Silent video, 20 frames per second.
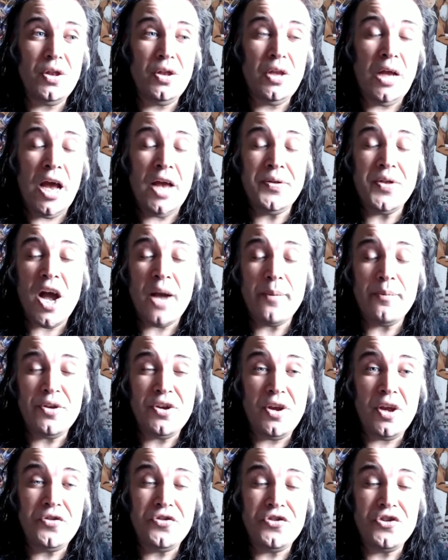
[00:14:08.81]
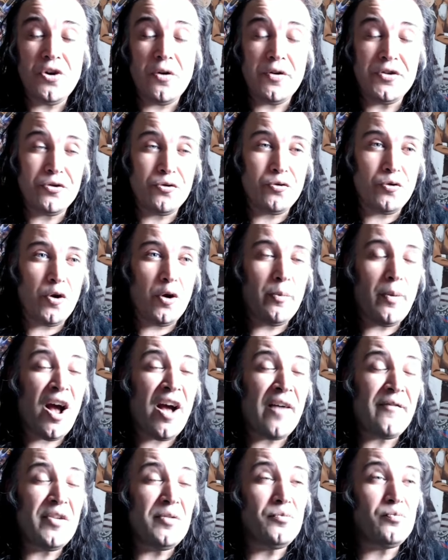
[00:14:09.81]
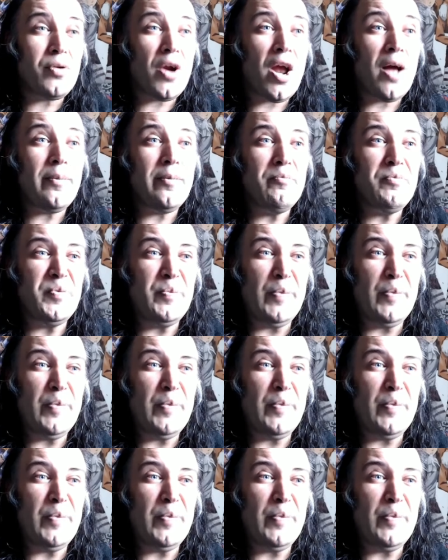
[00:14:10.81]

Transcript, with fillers: and Nami and Zoro's group are having problems